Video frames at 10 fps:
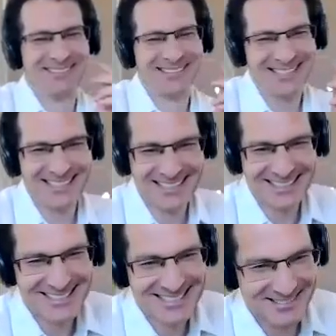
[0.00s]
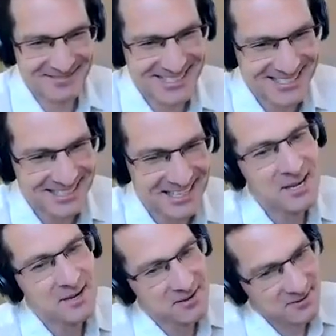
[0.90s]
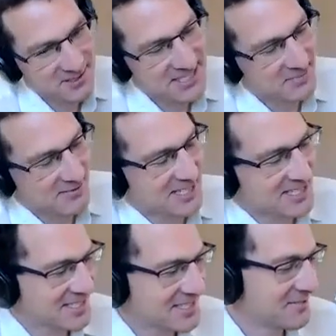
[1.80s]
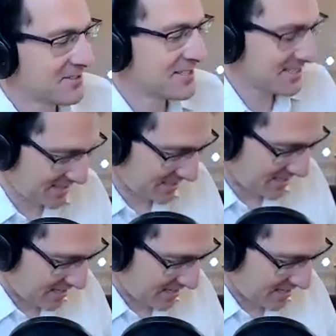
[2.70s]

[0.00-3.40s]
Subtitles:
the teenagers in the reasonably recent survey said,